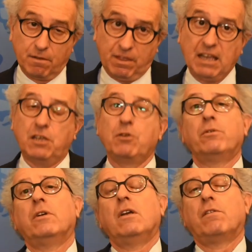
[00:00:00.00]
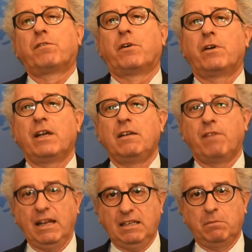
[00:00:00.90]
Thank you for
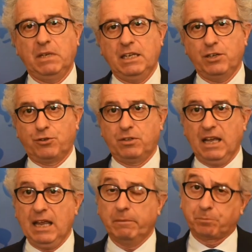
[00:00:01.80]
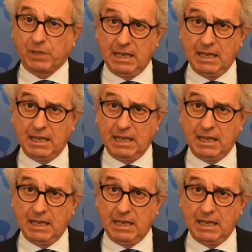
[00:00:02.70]
inviting me here today.